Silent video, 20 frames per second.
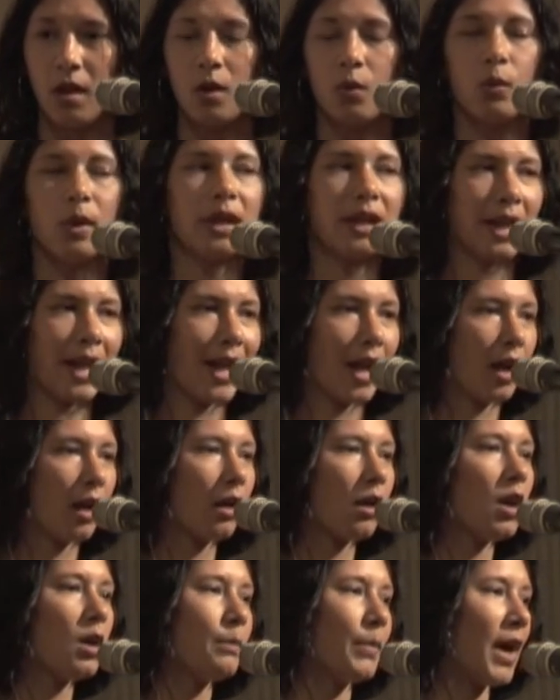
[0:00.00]
We
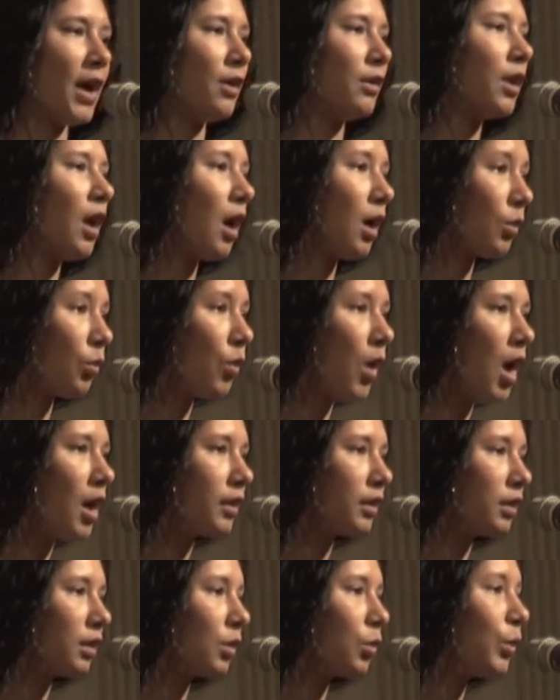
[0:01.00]
care about our
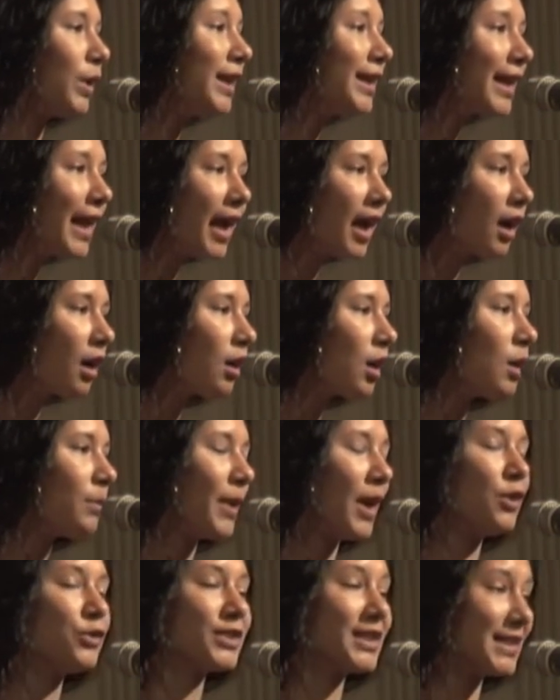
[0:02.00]
water. We care
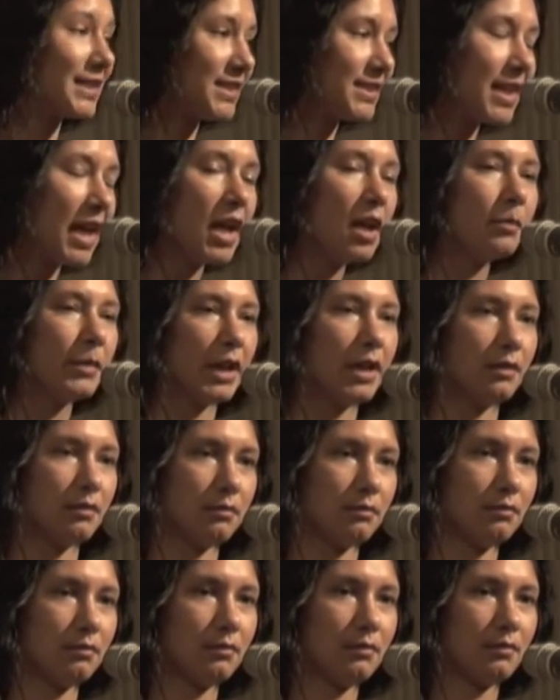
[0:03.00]
about the
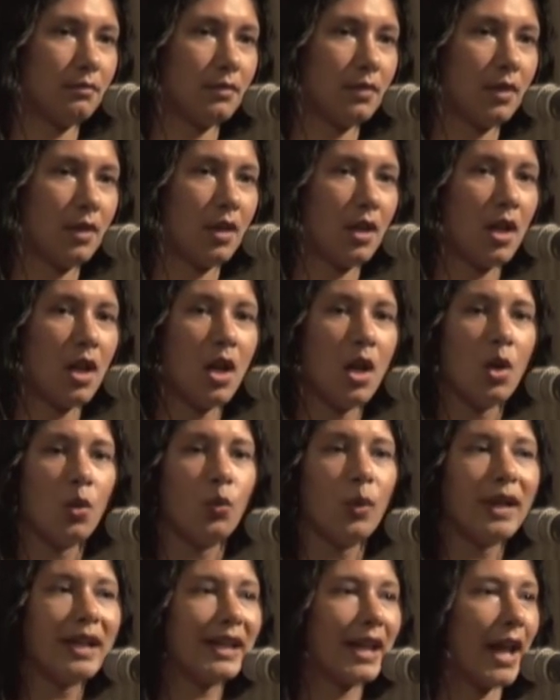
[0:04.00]
salmon.
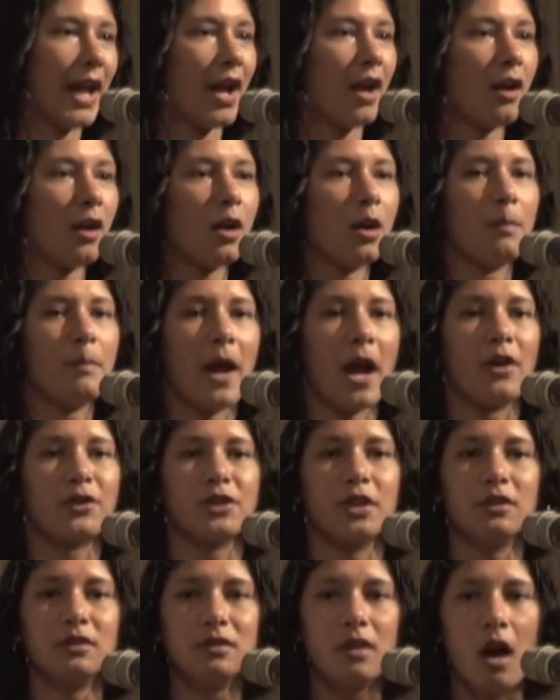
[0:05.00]
We care about
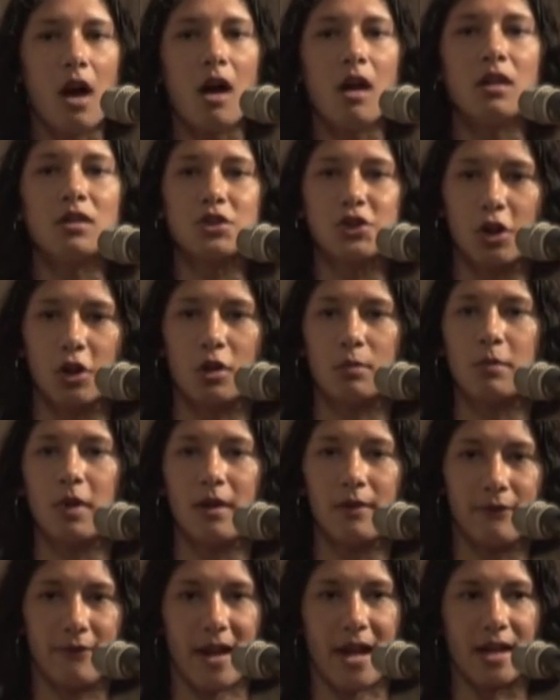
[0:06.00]
the long-term
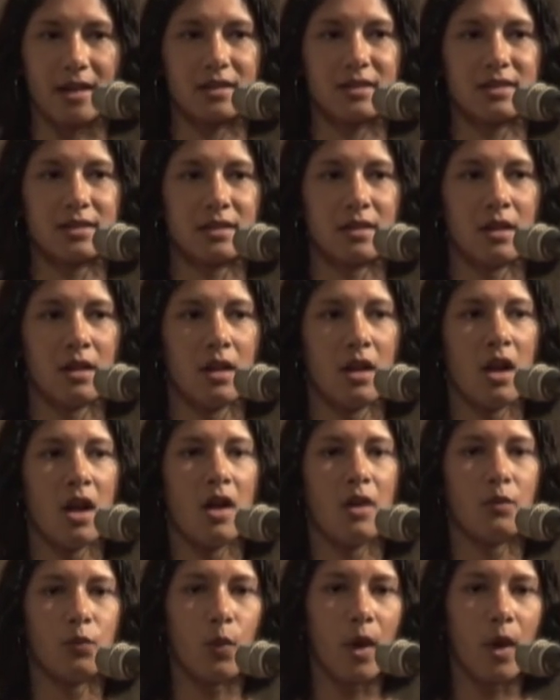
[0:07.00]
effects of